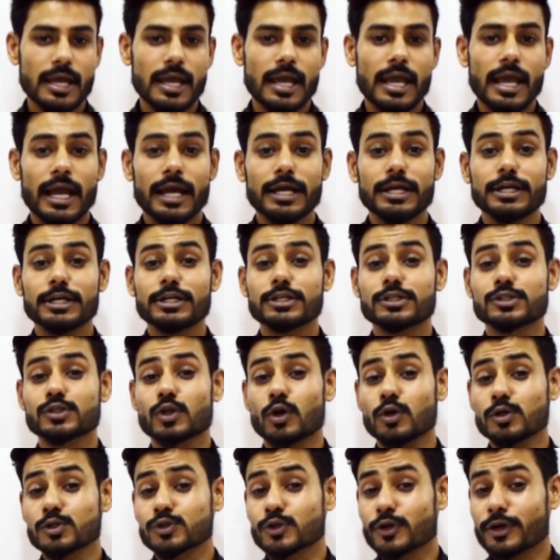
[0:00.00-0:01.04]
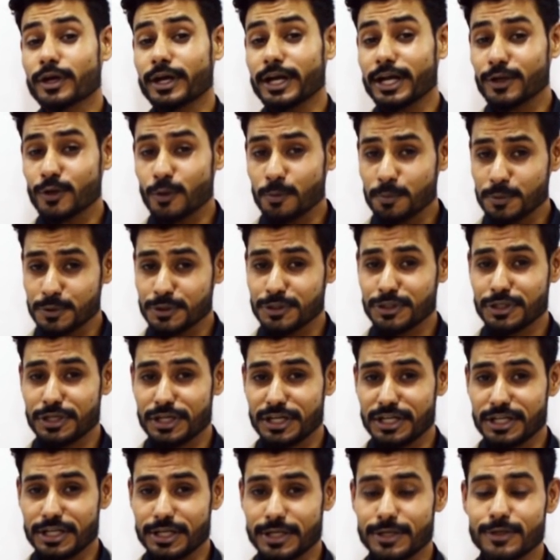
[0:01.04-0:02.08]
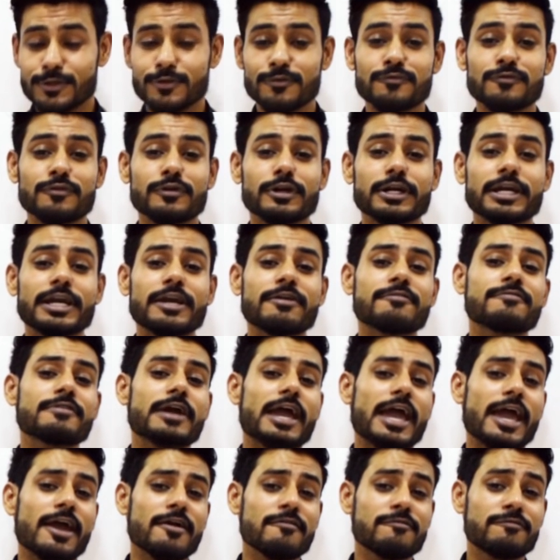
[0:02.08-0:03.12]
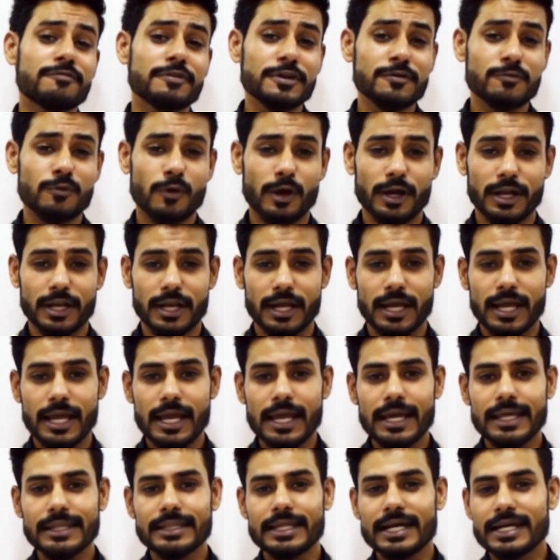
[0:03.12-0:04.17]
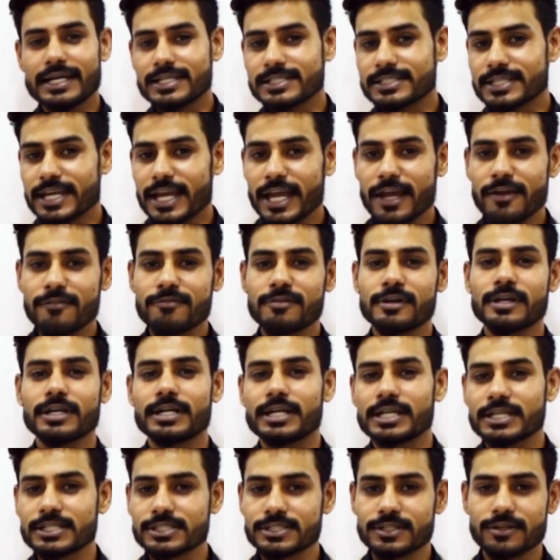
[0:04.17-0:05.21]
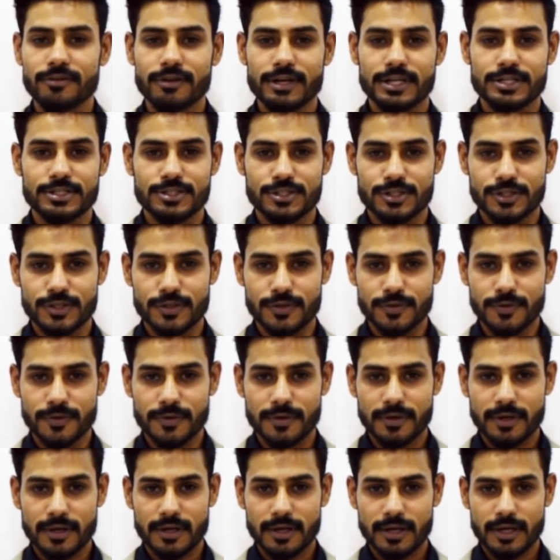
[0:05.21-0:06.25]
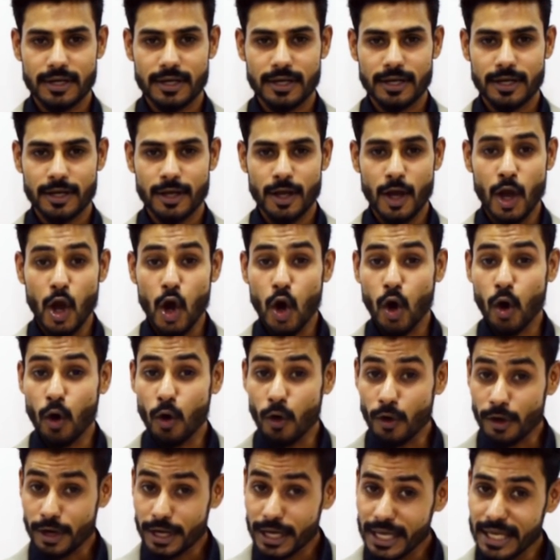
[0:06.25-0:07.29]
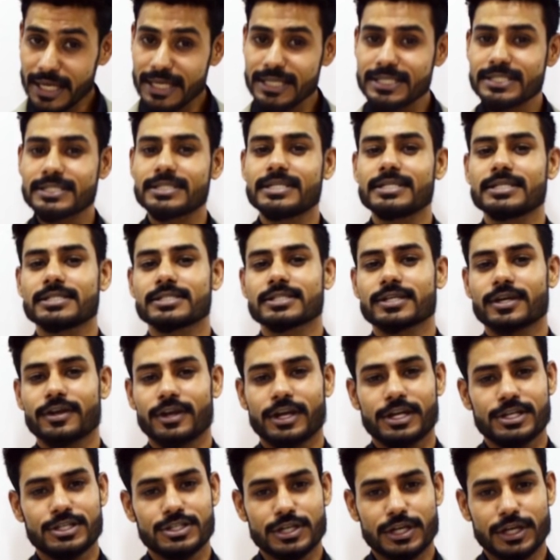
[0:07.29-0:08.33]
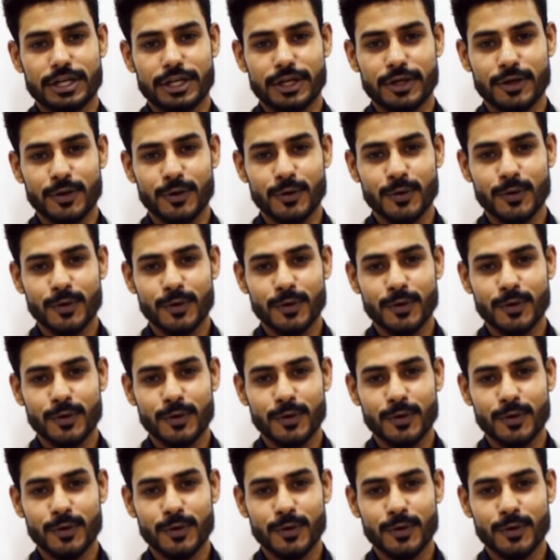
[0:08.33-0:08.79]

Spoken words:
And it is also a great opportunity to forgive everyone that has ever discouraged you, or is discouraging you,